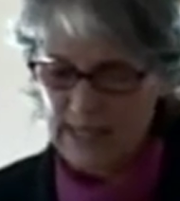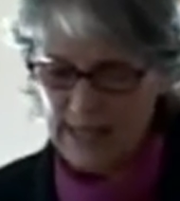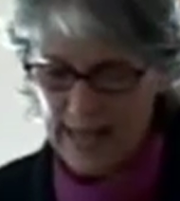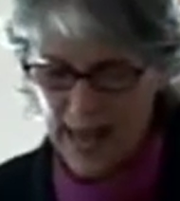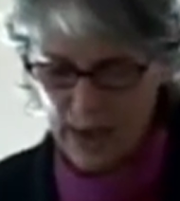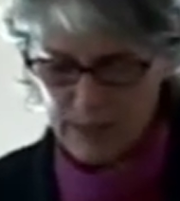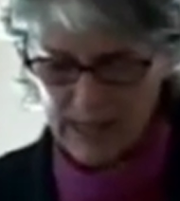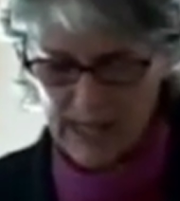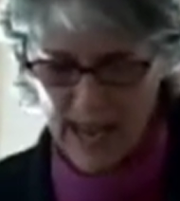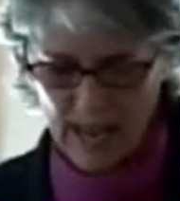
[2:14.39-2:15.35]
and it
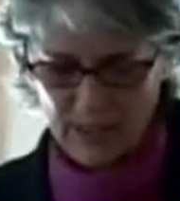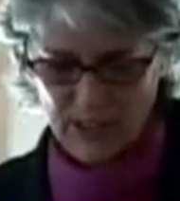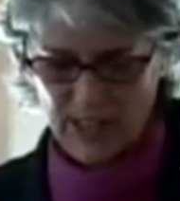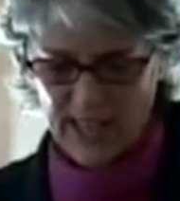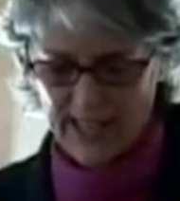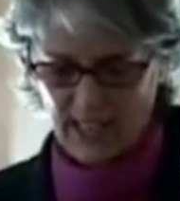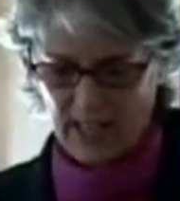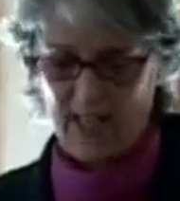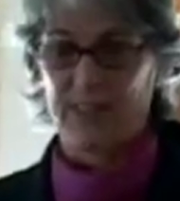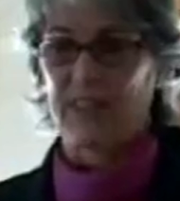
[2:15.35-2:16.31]
happened to have a sign
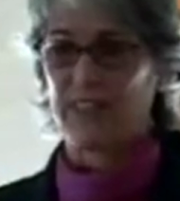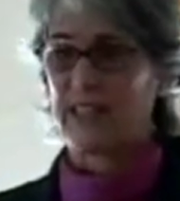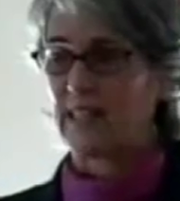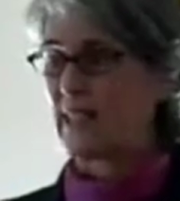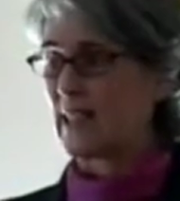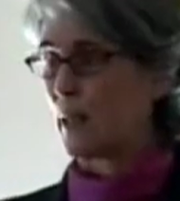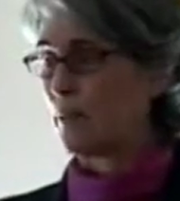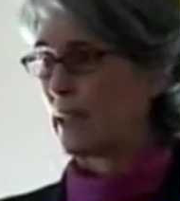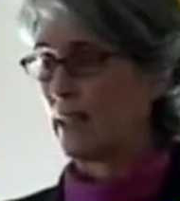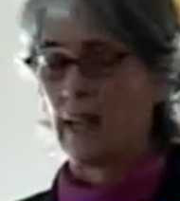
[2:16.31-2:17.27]
on it that said
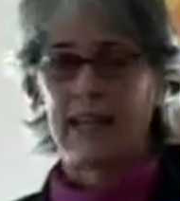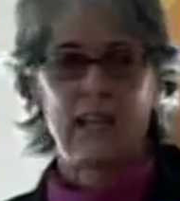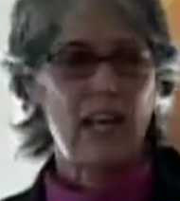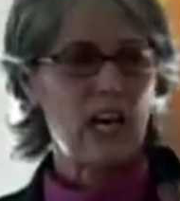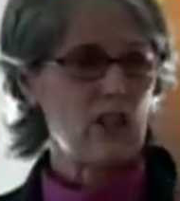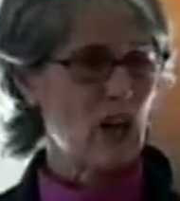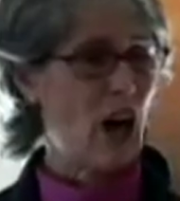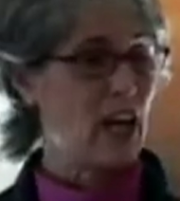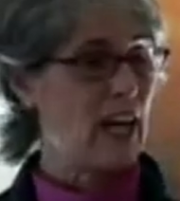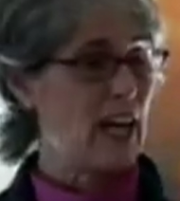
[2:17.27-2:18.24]
something like
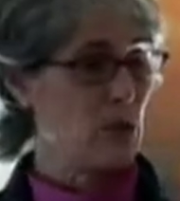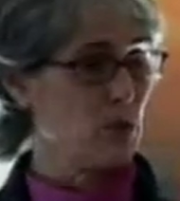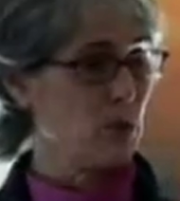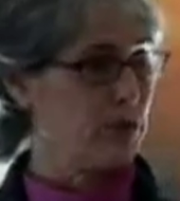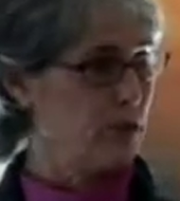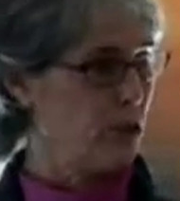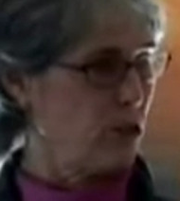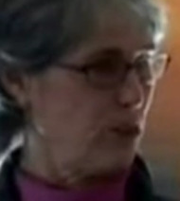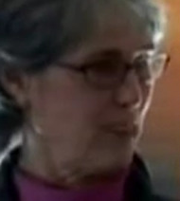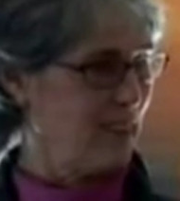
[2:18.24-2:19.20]
non-edible
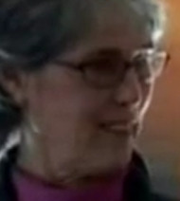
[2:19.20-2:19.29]
food.